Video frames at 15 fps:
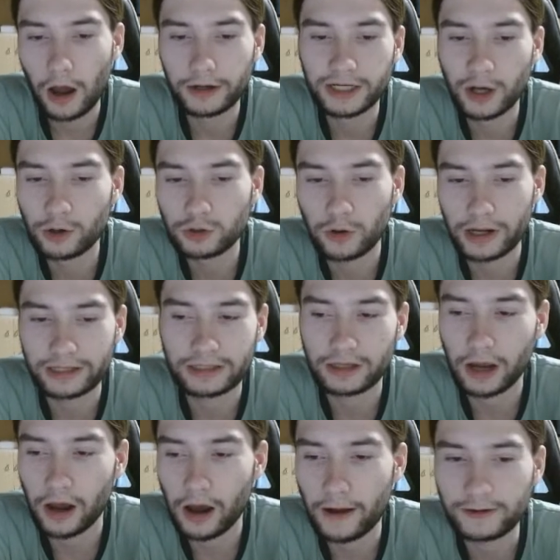Due to his
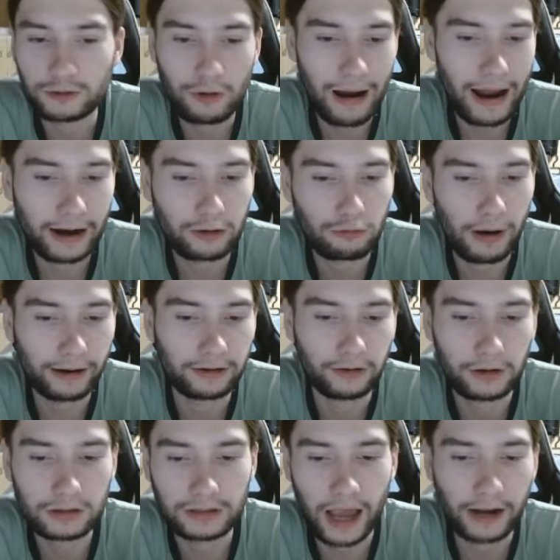track
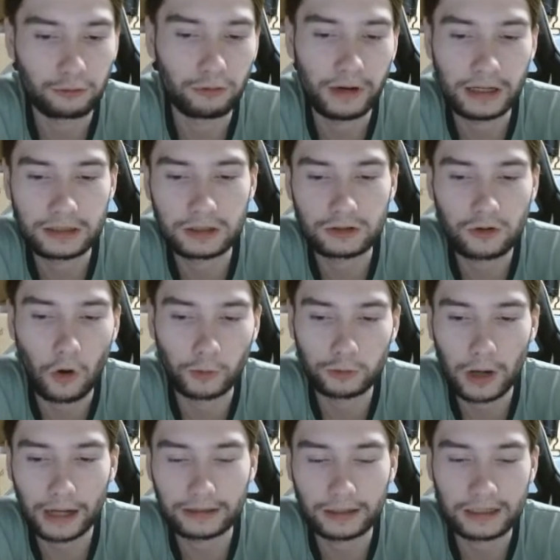record and recent
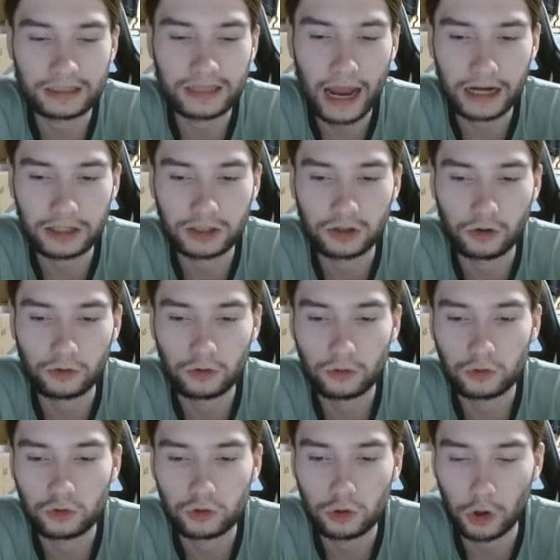contract extension
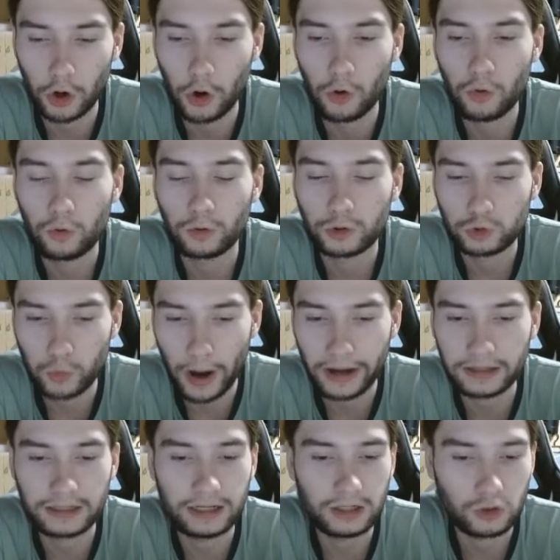through
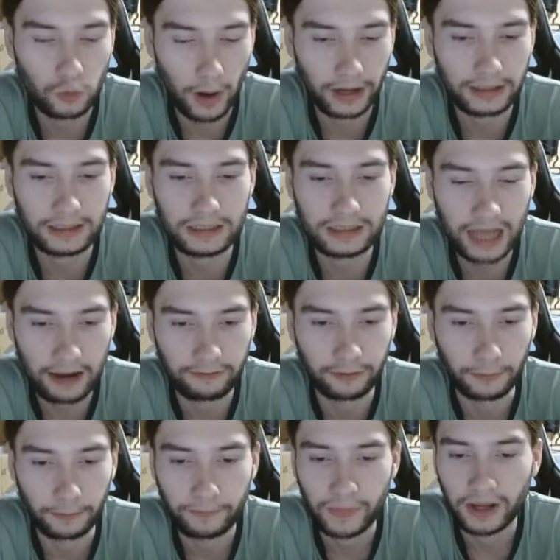
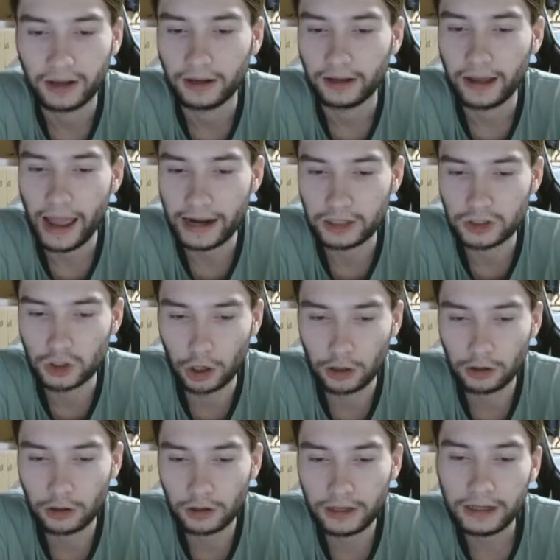2027.
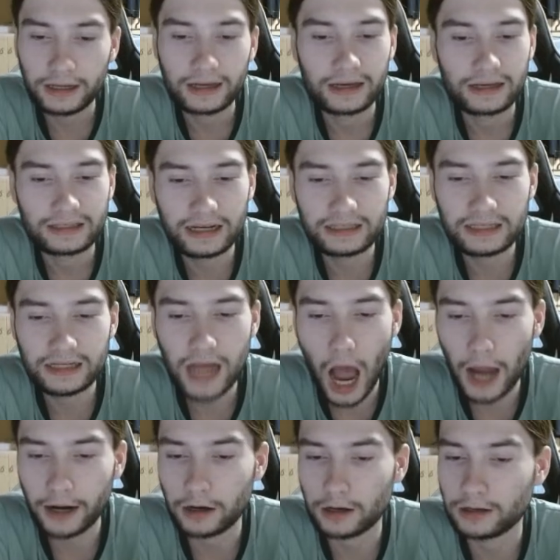Internally, City
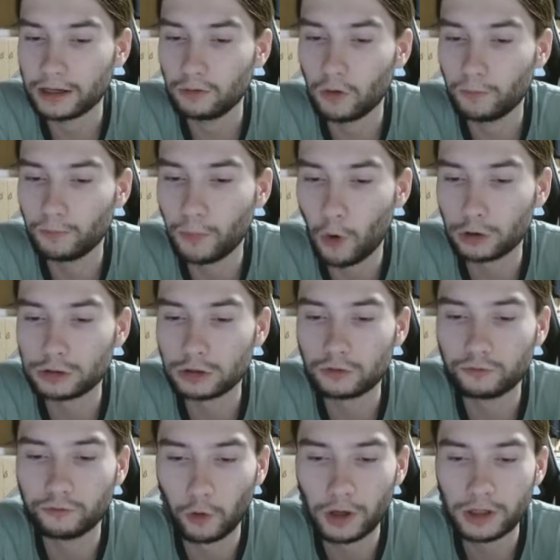hierarchy reportedly
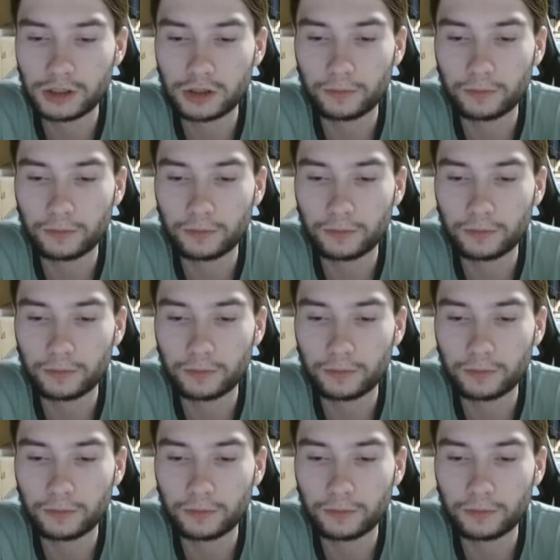fully